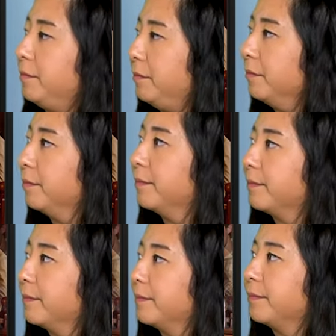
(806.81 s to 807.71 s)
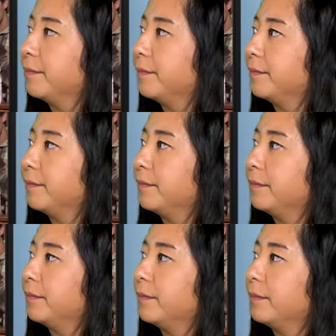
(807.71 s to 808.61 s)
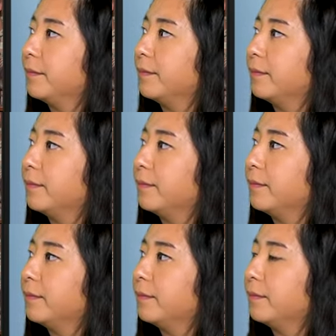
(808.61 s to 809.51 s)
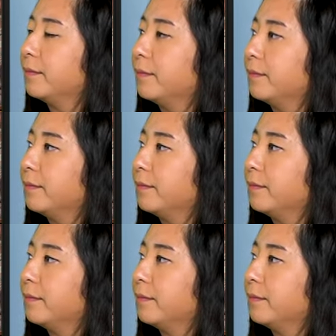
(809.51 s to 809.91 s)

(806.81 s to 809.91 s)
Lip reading: No words are spoken by the person on screen.